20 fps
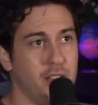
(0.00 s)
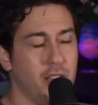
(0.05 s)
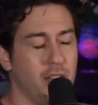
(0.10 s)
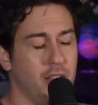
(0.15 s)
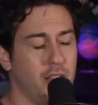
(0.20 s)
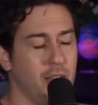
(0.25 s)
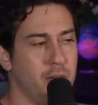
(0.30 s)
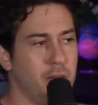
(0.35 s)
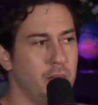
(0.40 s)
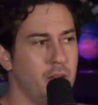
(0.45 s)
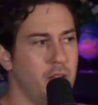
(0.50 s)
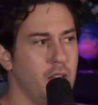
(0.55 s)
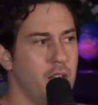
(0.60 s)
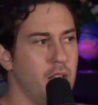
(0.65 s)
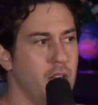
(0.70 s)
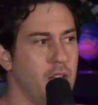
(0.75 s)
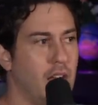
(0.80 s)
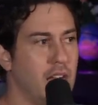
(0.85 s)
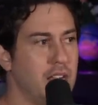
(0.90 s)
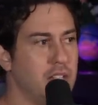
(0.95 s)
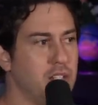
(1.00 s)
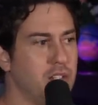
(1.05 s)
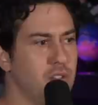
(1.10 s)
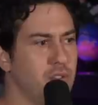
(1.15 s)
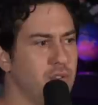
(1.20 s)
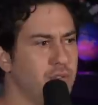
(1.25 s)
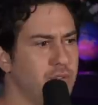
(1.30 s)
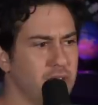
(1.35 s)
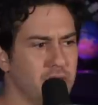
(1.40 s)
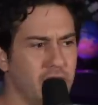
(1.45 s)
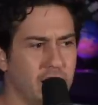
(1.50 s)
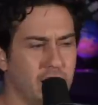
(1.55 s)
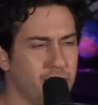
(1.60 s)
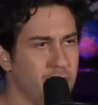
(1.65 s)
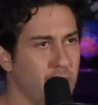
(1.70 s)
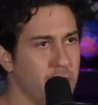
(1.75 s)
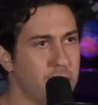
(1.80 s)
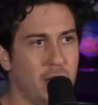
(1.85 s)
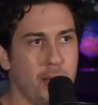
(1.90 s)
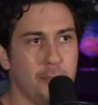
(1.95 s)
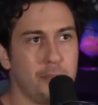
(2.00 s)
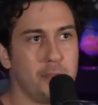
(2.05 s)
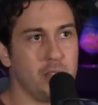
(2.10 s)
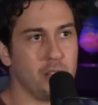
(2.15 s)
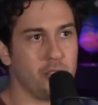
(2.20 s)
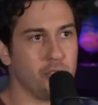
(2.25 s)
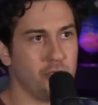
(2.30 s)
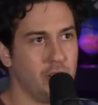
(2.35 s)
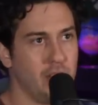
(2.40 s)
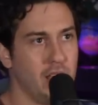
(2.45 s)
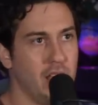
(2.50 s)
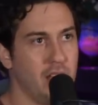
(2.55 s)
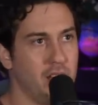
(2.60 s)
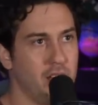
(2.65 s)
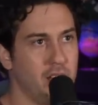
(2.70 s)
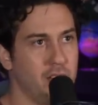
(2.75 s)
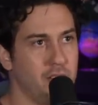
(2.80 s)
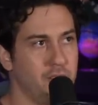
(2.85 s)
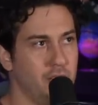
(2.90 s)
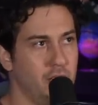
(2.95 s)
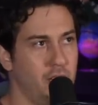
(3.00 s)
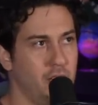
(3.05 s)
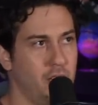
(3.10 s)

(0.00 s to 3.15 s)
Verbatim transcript: Um, I do feel like if I'm not being creative,